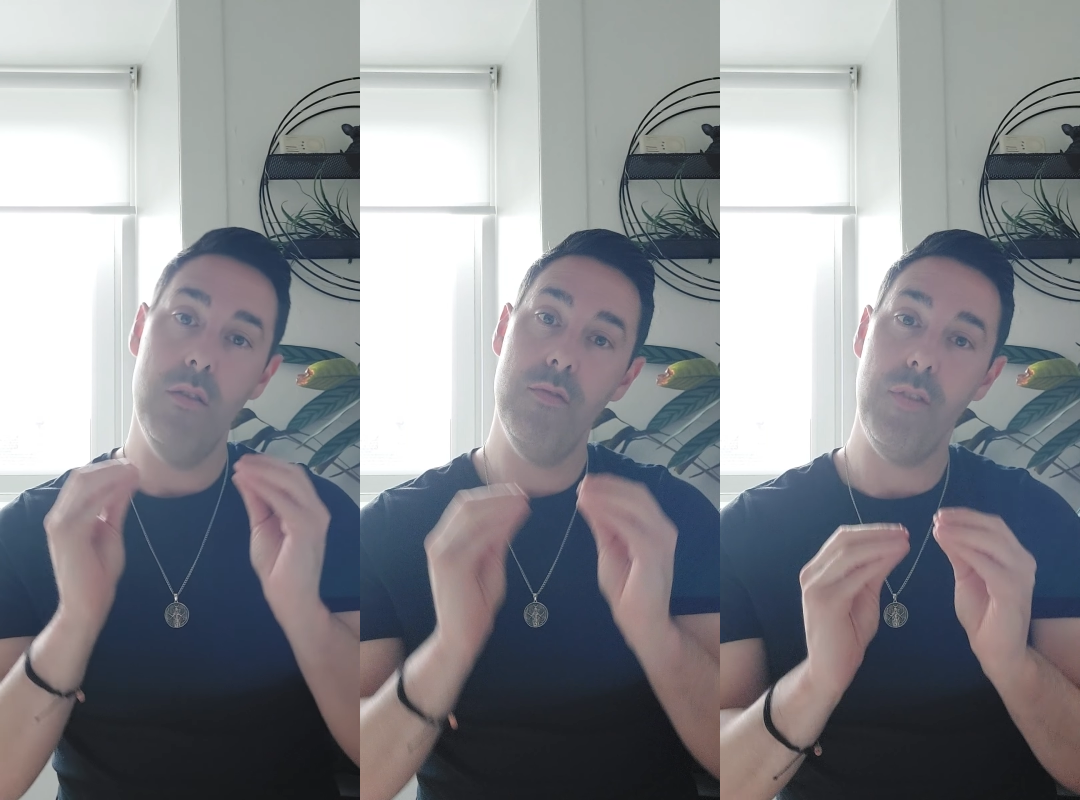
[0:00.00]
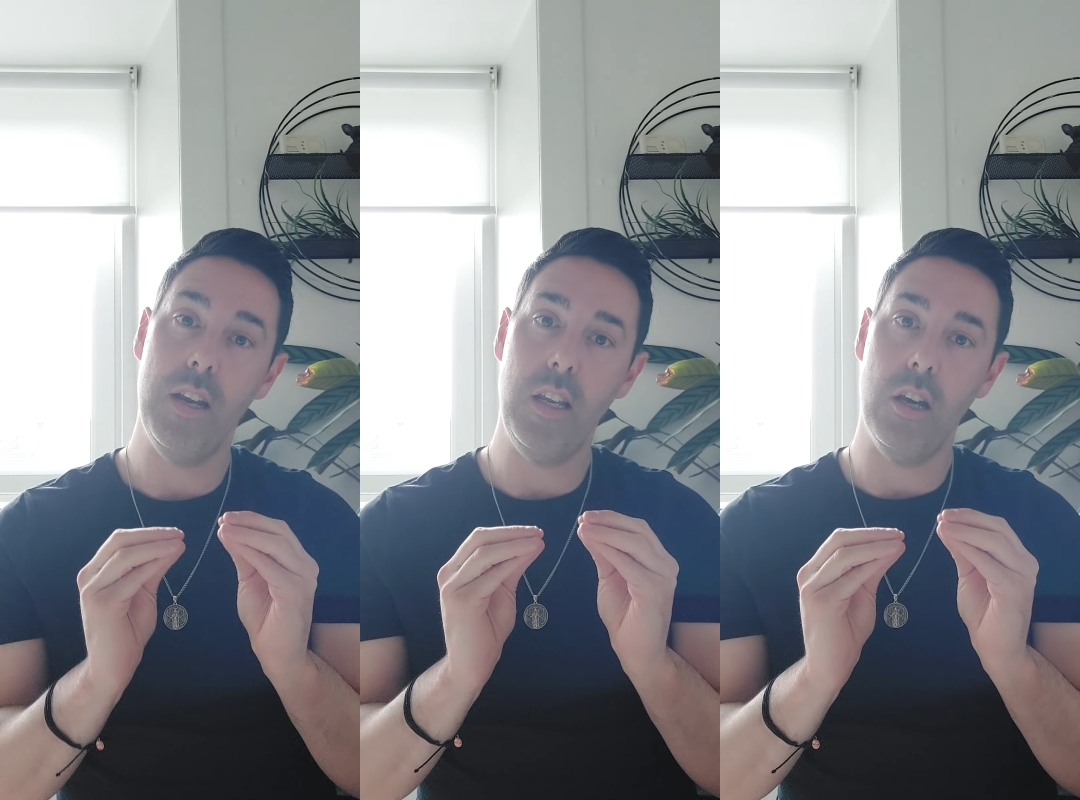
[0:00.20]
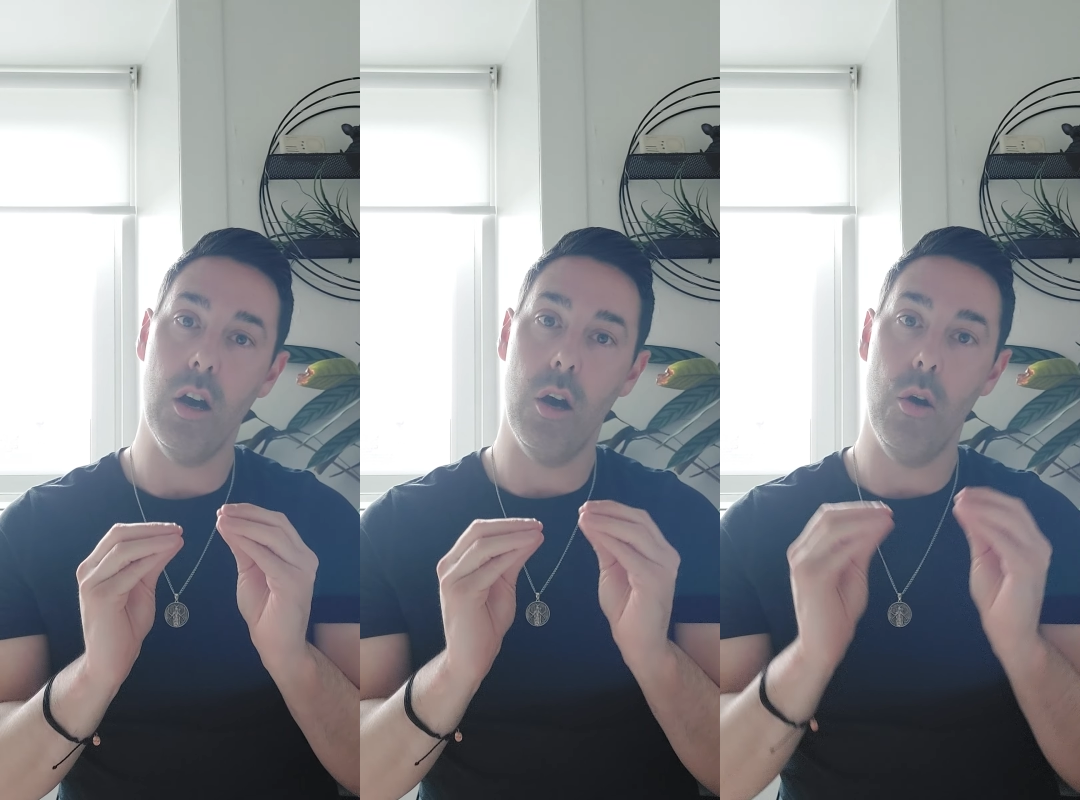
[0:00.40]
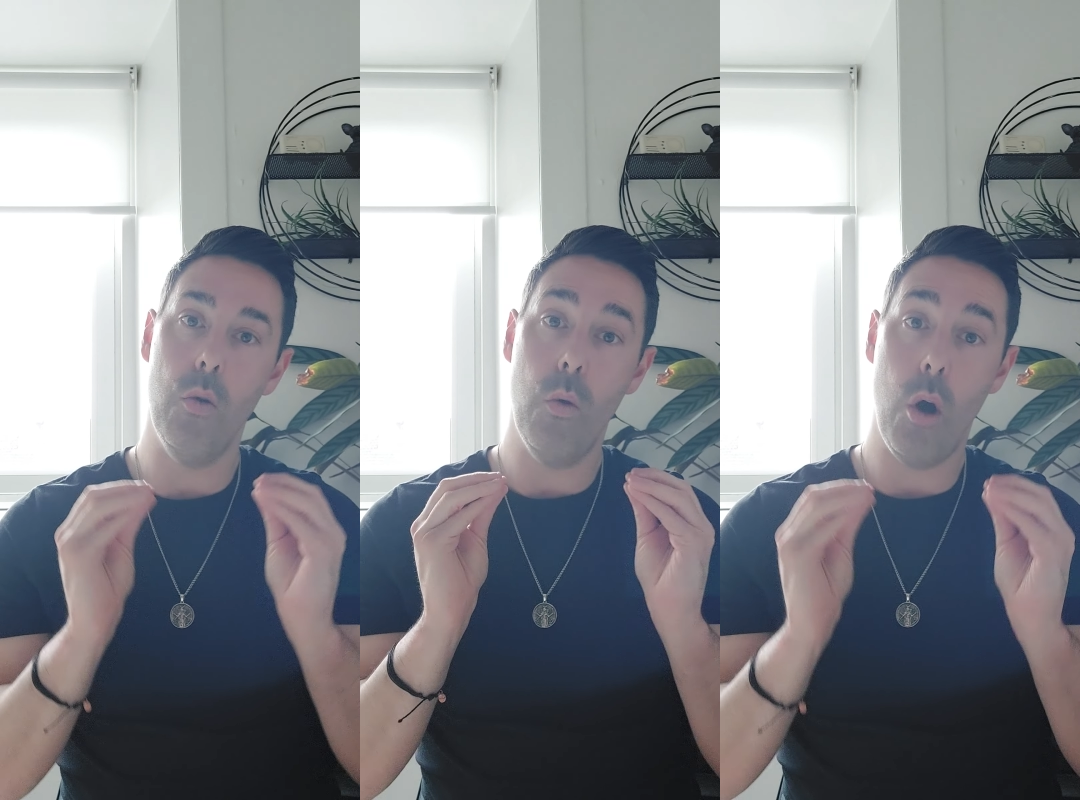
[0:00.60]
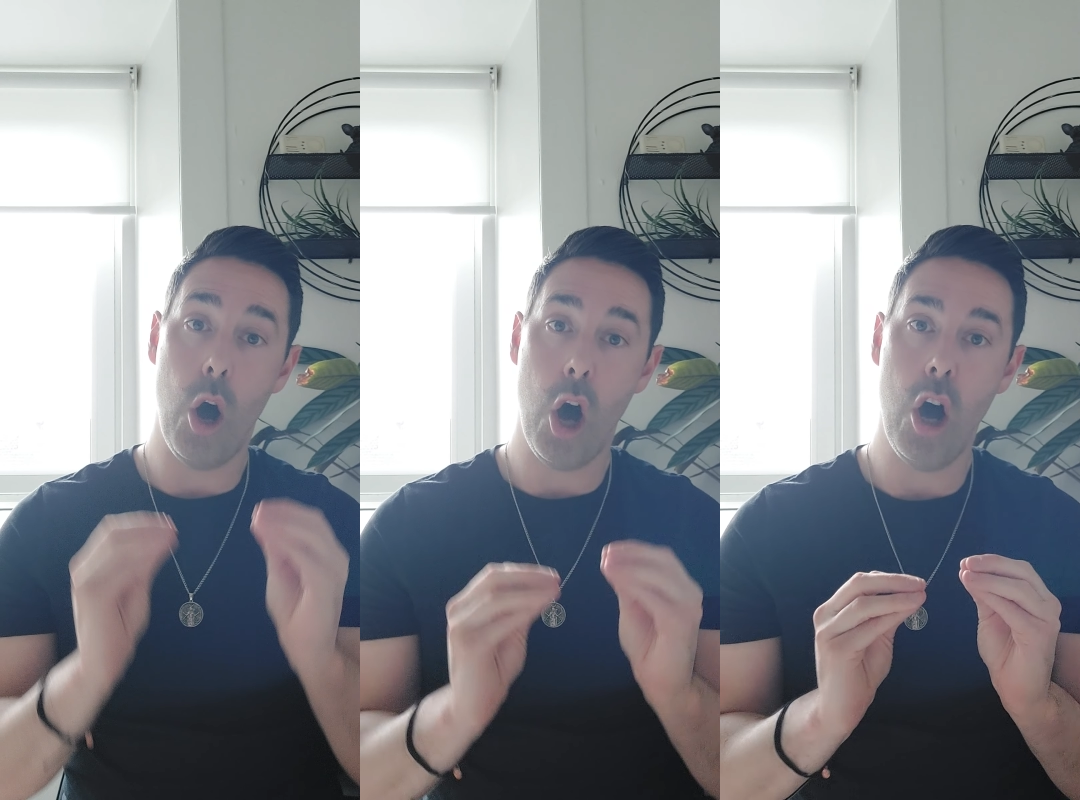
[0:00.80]

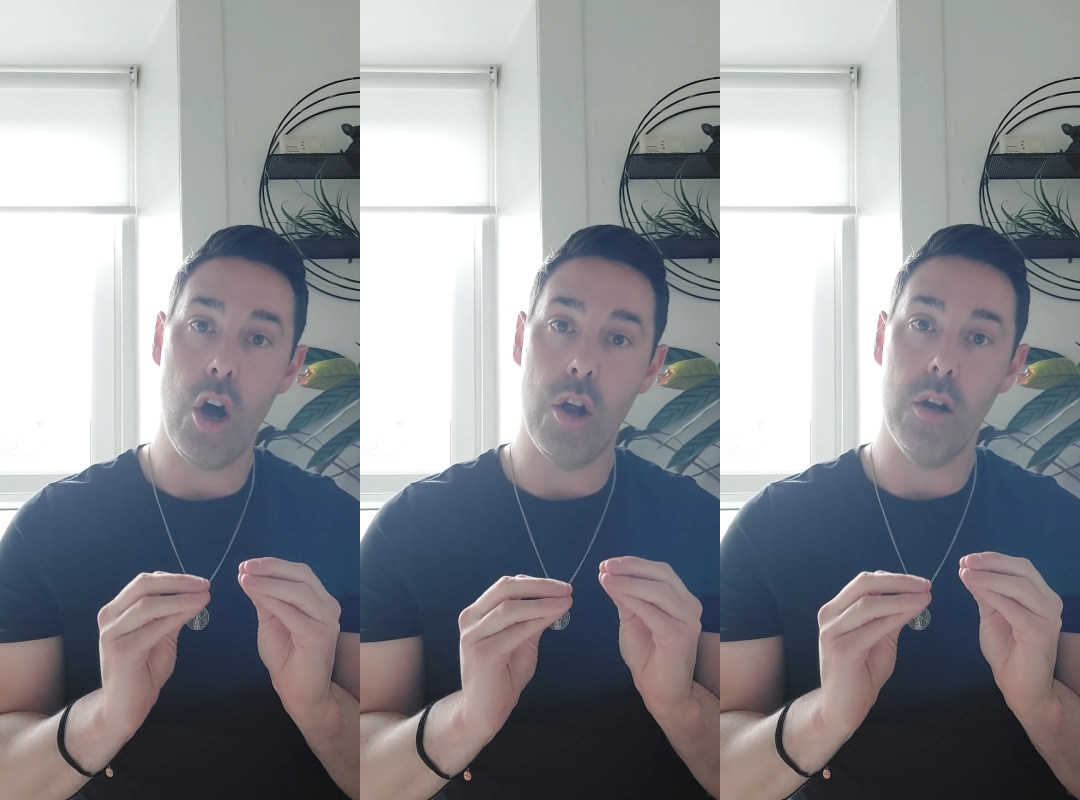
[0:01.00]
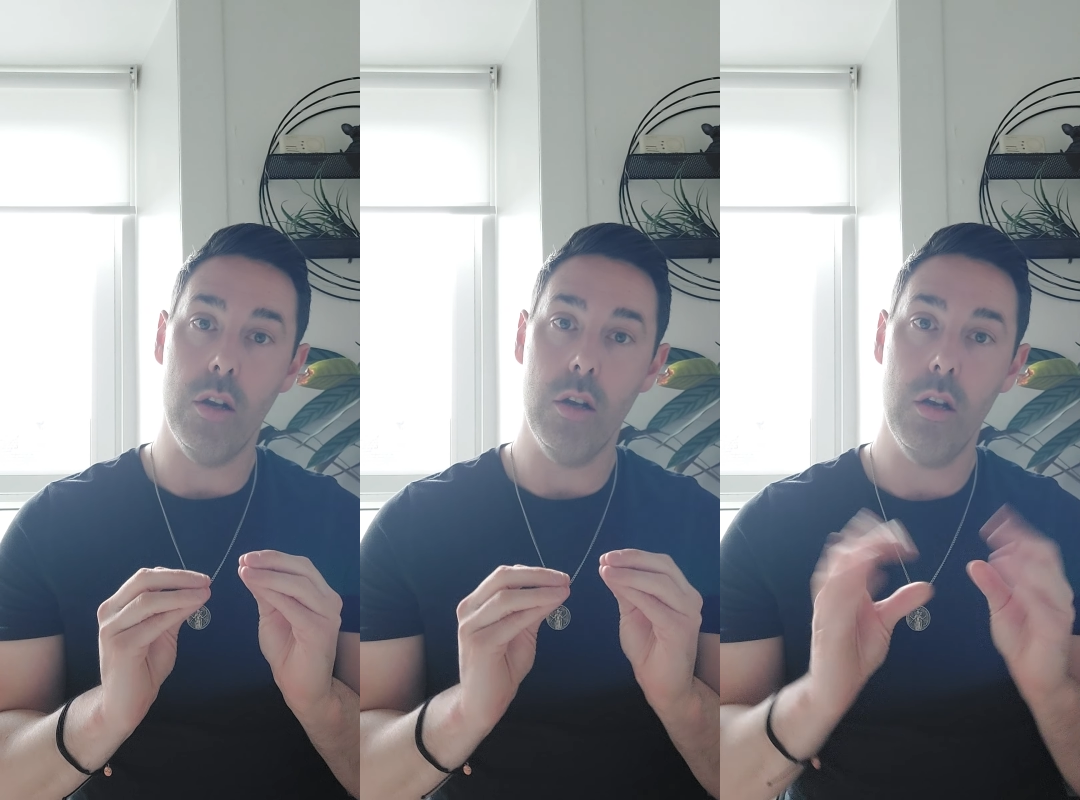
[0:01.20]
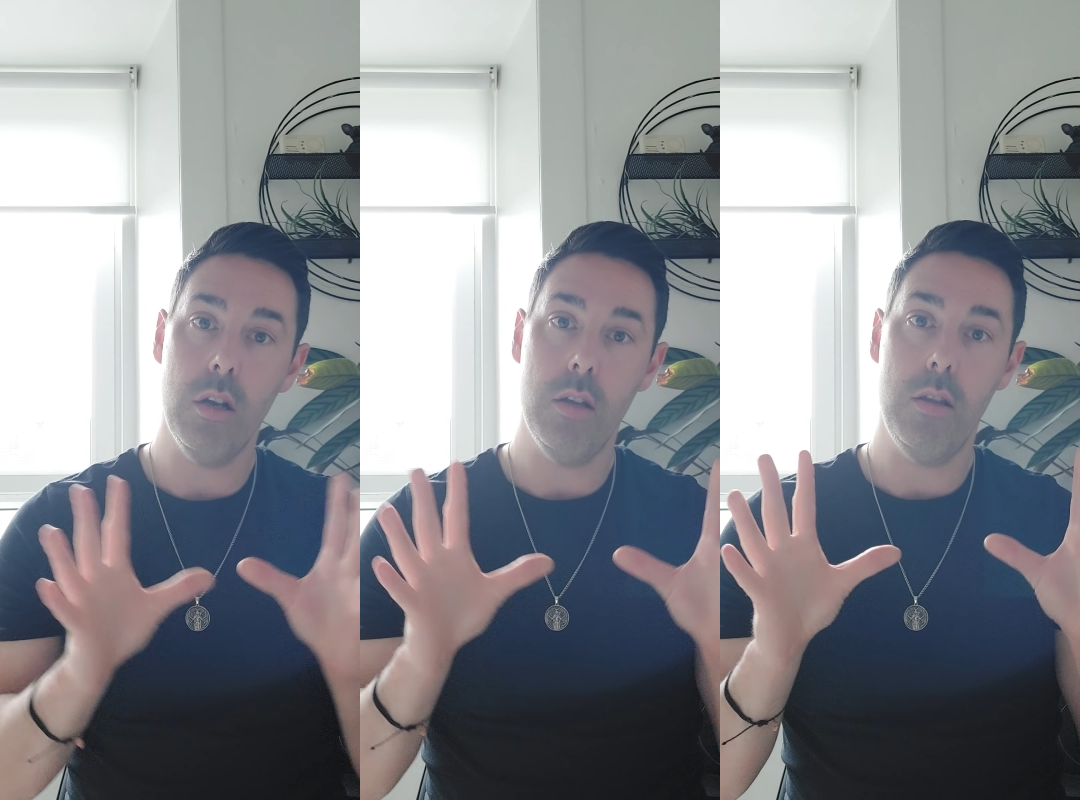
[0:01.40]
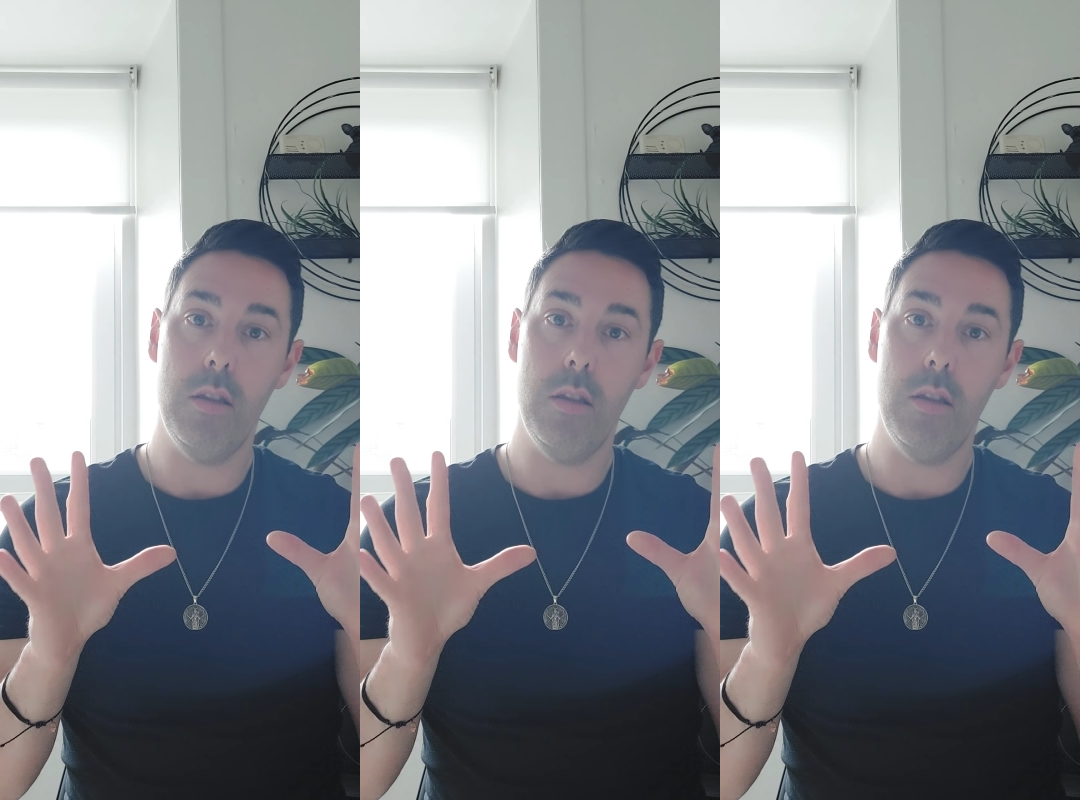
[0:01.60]
video on